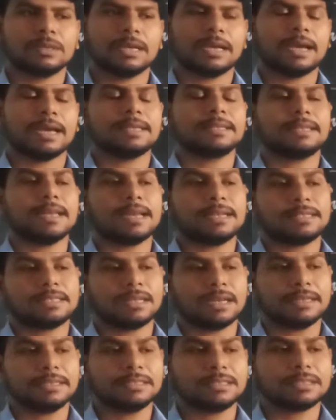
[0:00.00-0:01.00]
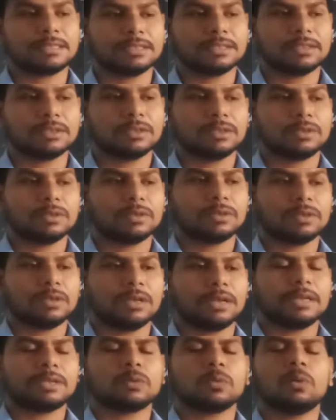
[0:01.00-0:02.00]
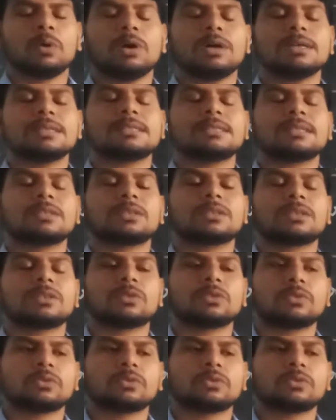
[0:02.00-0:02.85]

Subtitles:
and that night it was